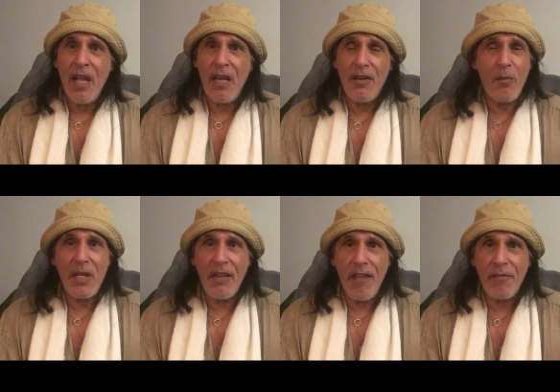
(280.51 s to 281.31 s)
And
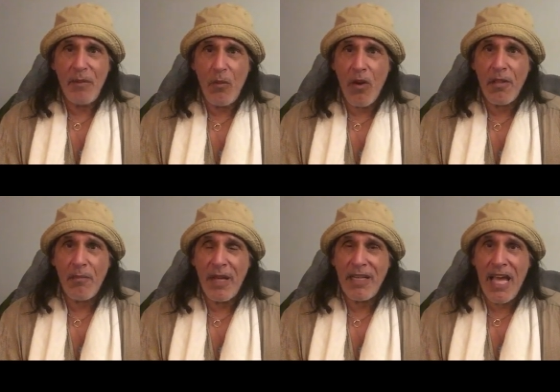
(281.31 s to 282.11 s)
nobody loved me more than
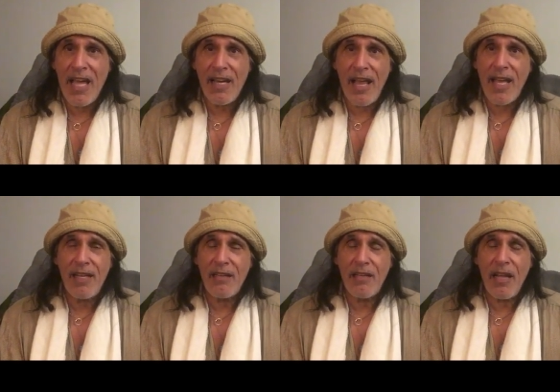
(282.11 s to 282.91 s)
my dad, and I
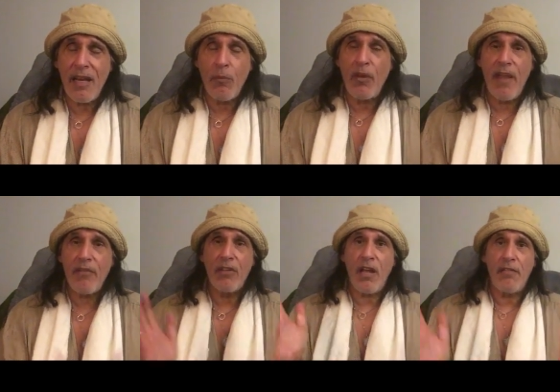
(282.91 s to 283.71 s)
didn't, and will
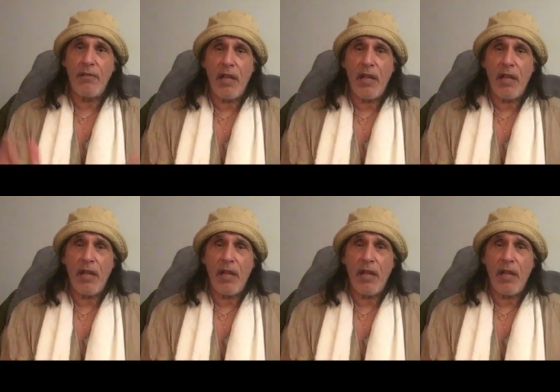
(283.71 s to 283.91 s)
never love.